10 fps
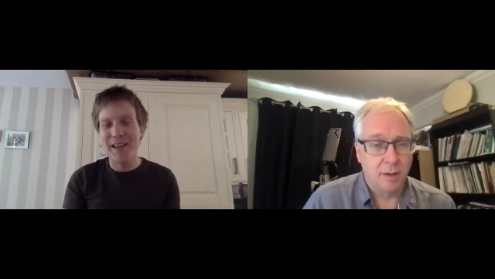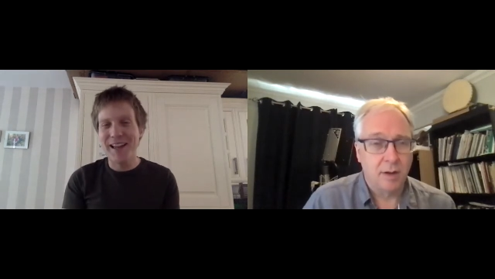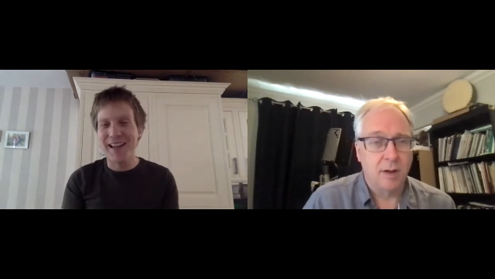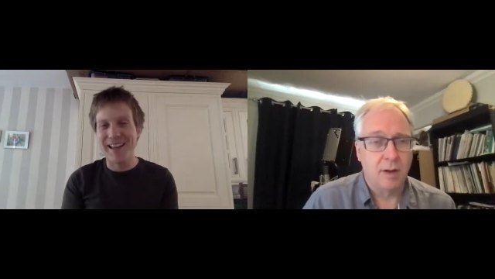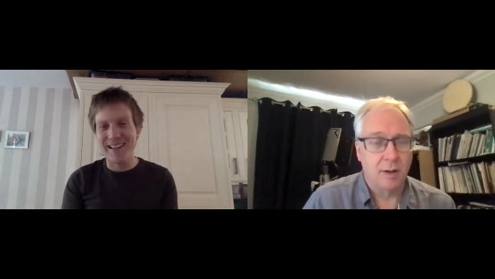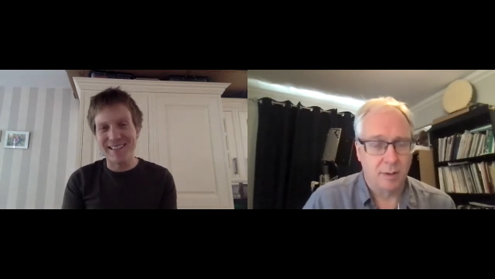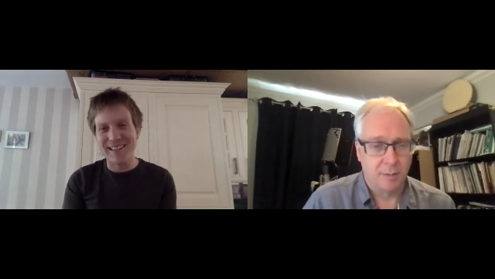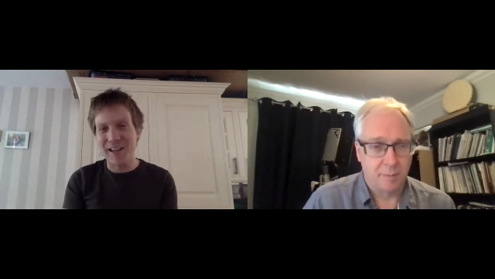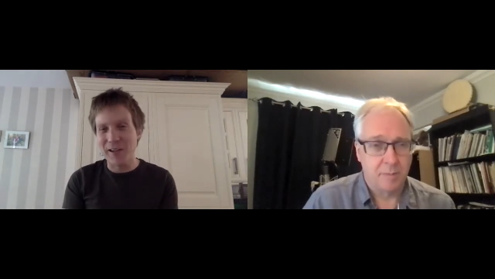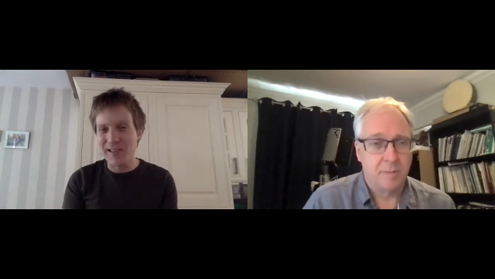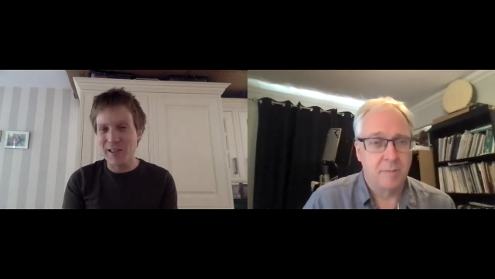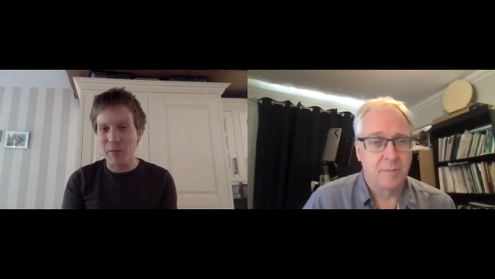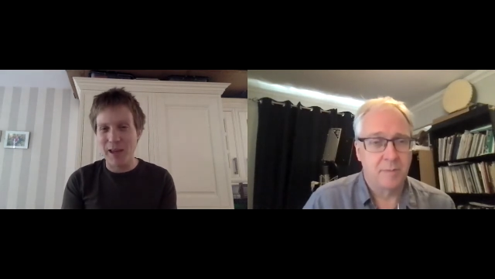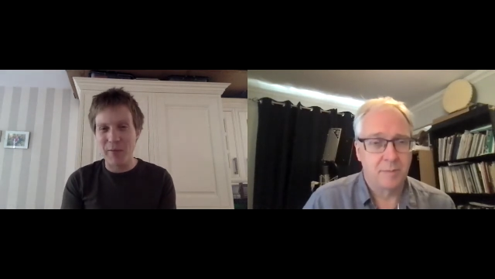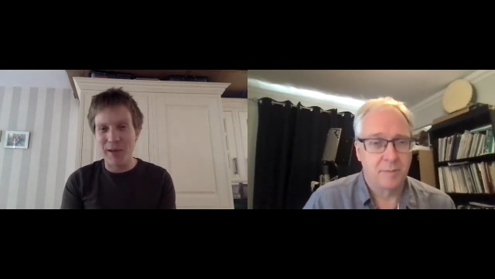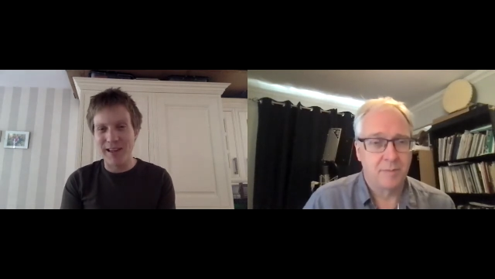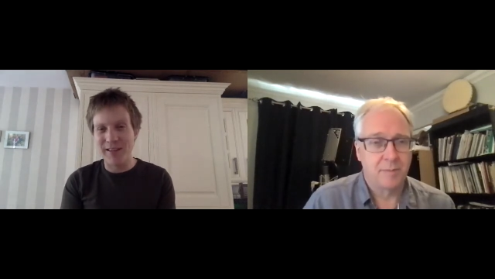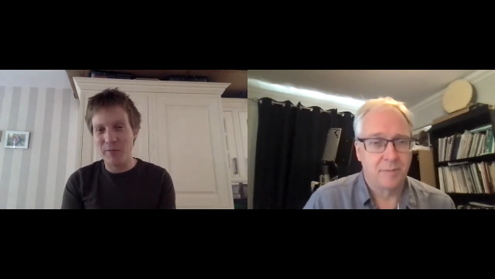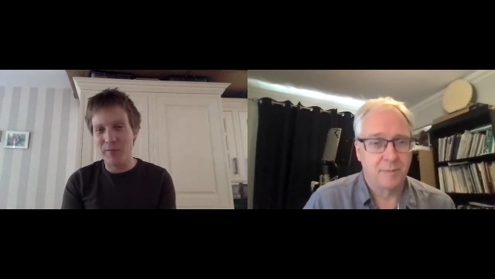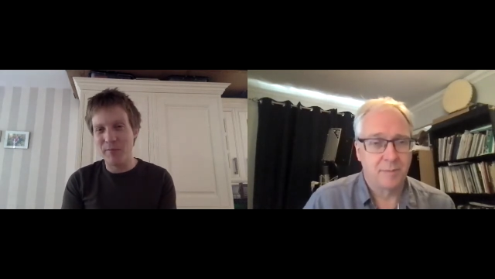Speaker 1: and you know used to play my
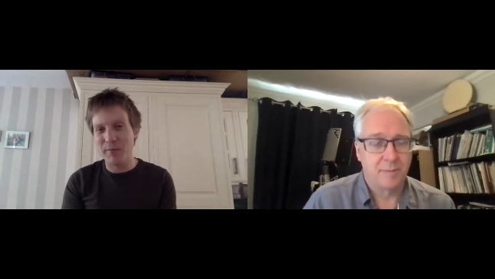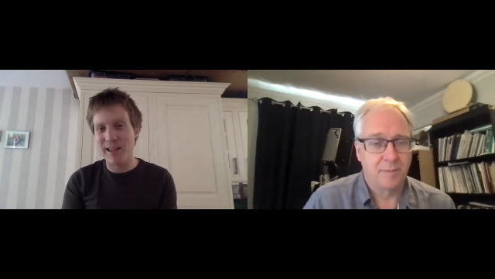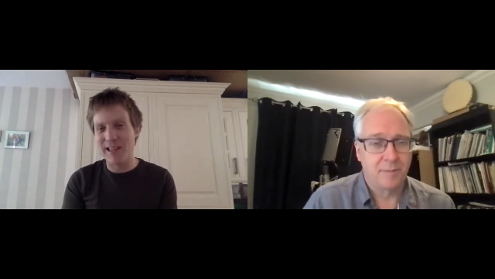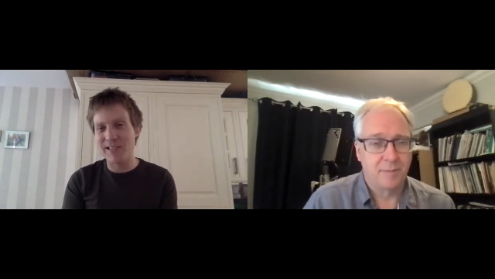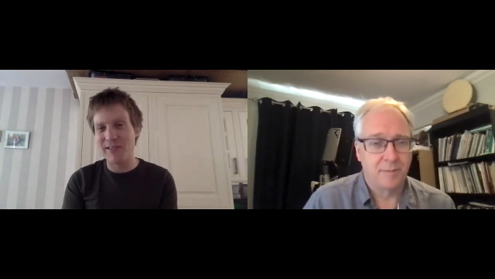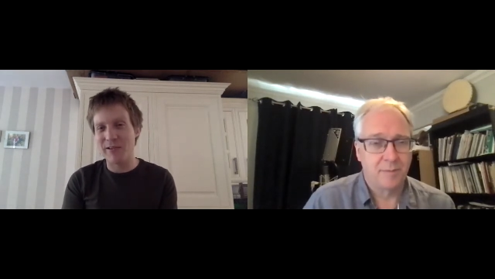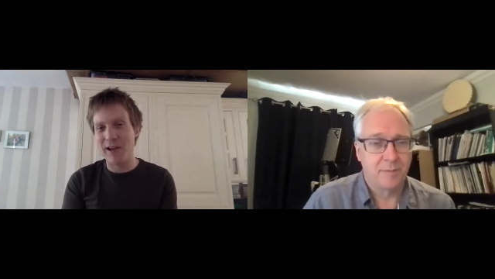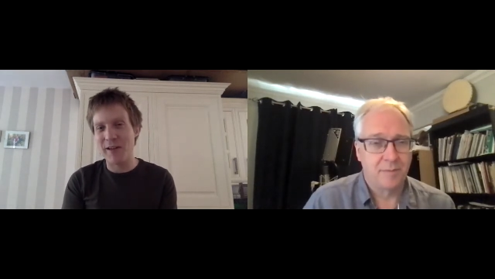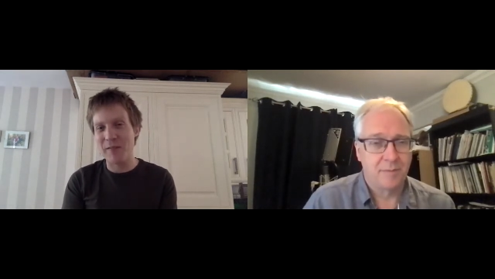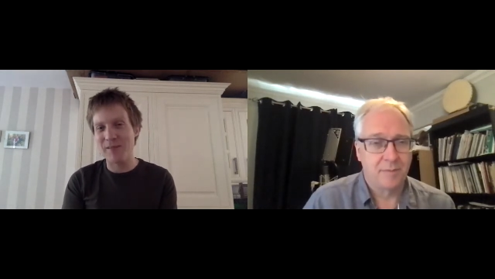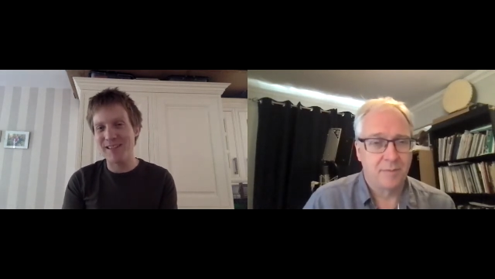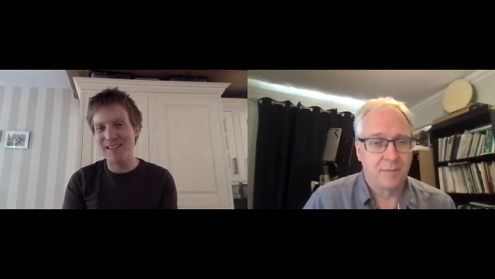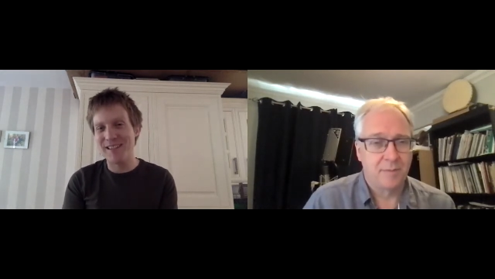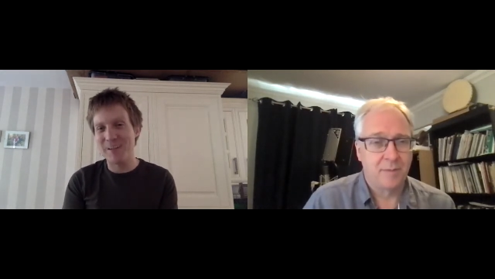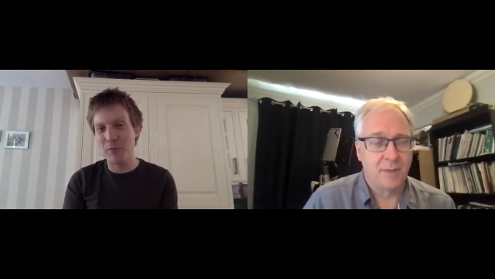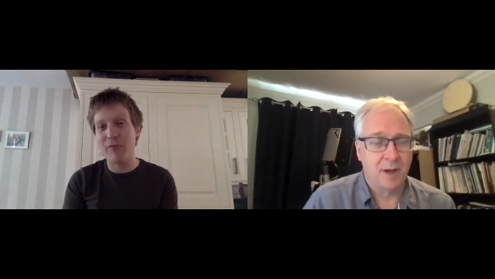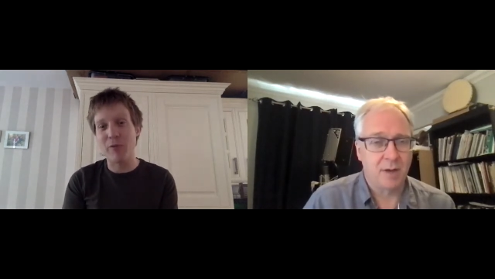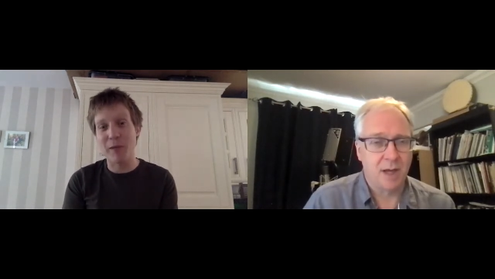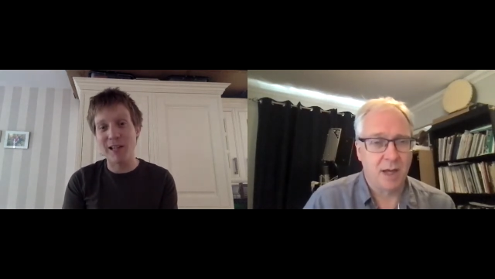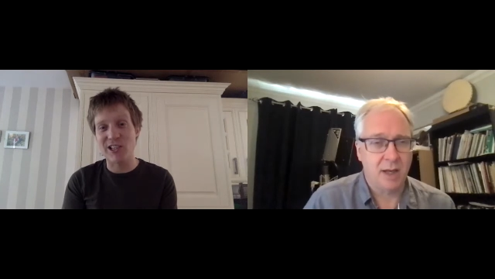my nursery rhymes, Puff okay. the
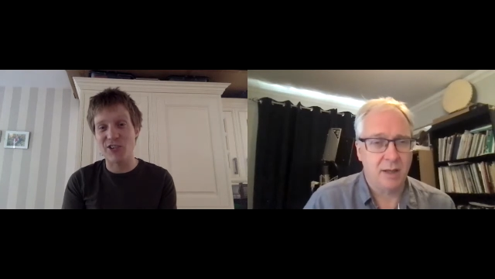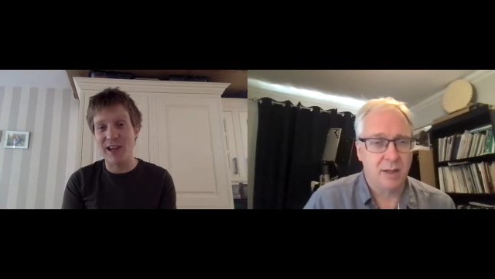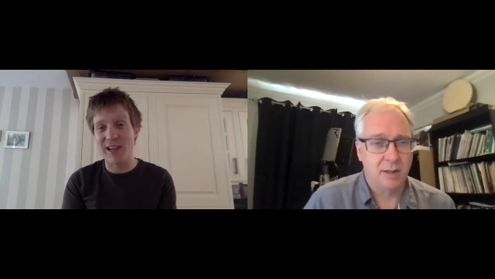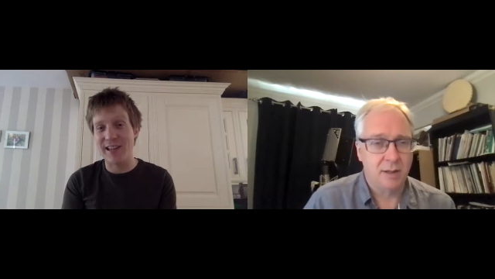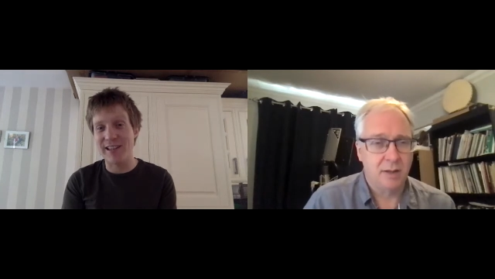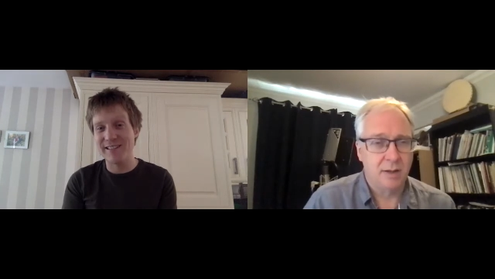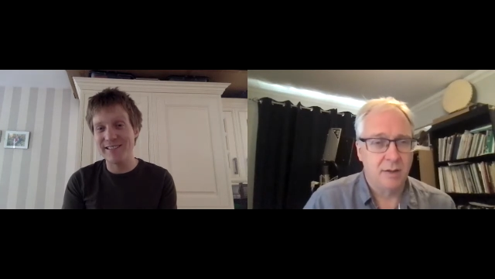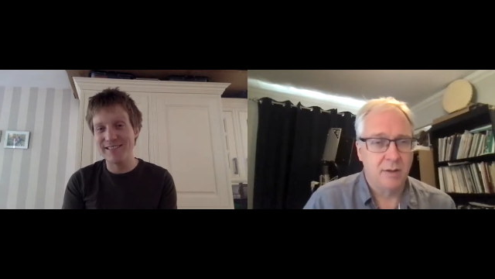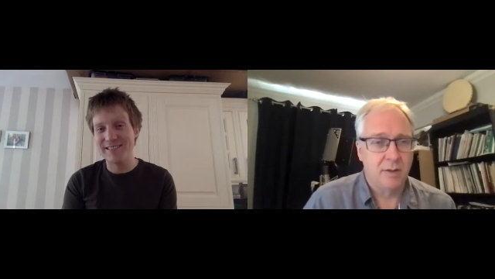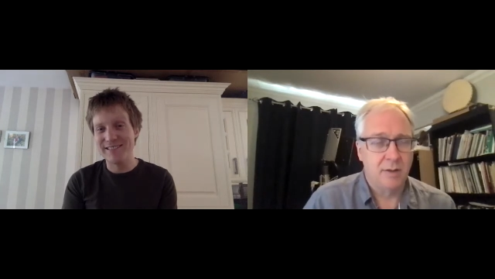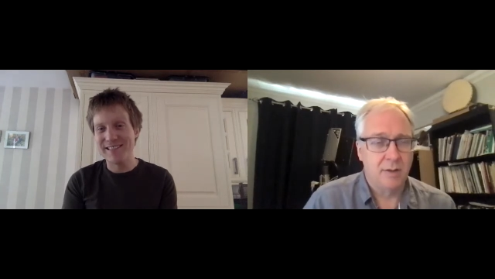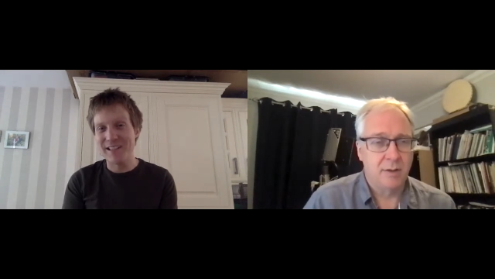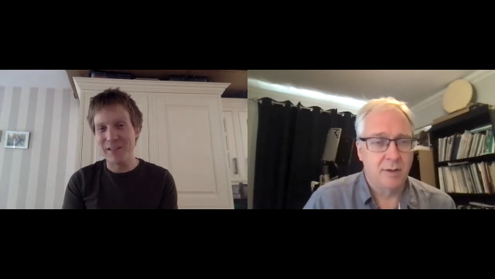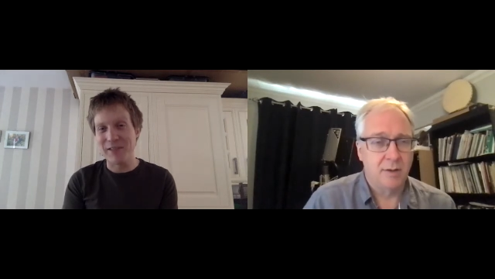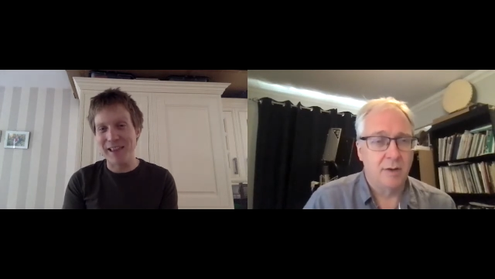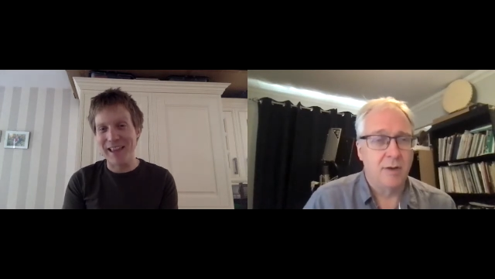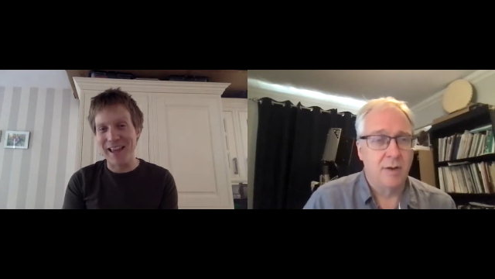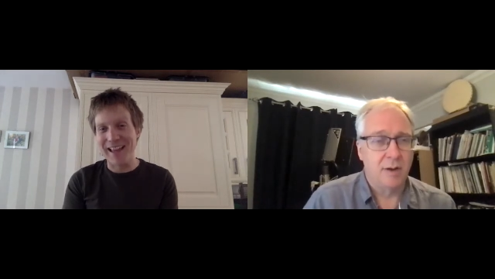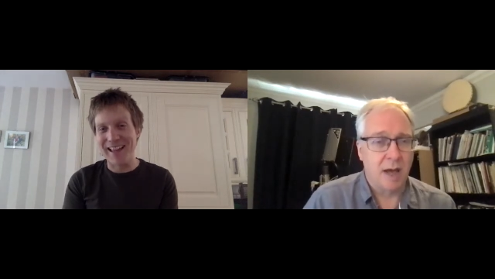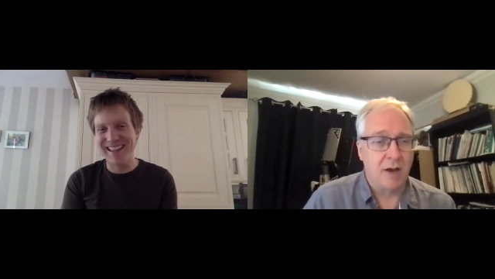Magic Dragon, stuff like that.
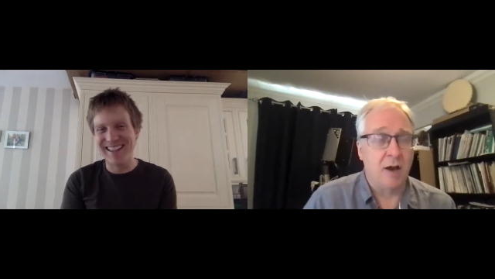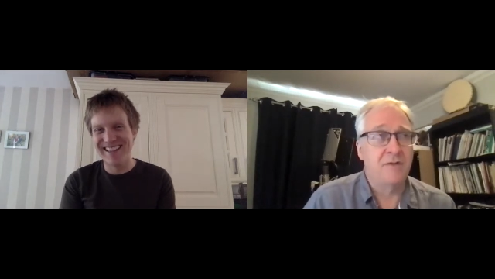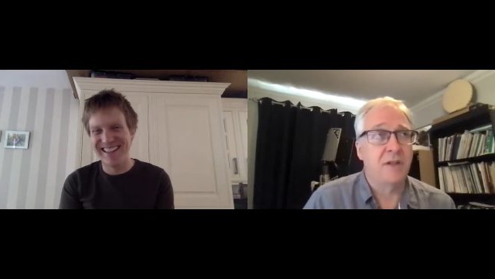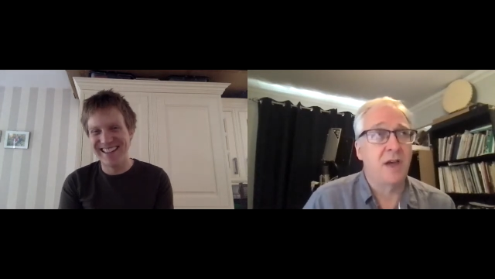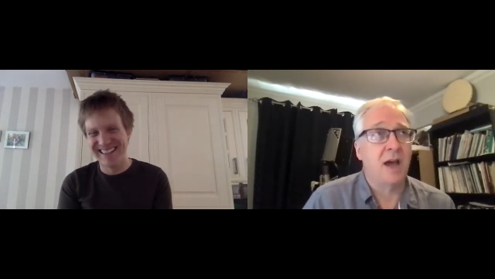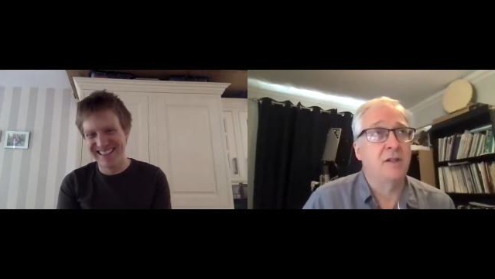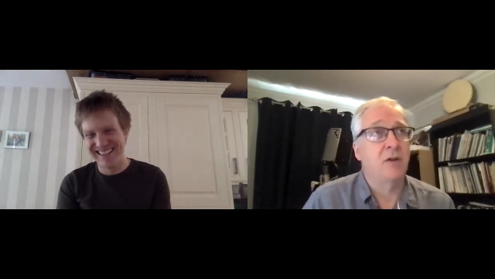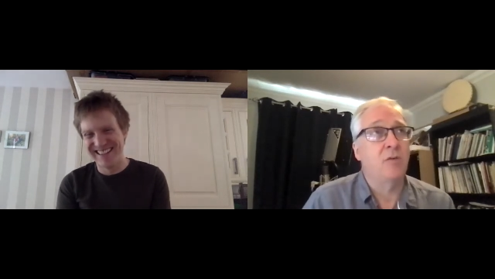
Speaker 2: After that, so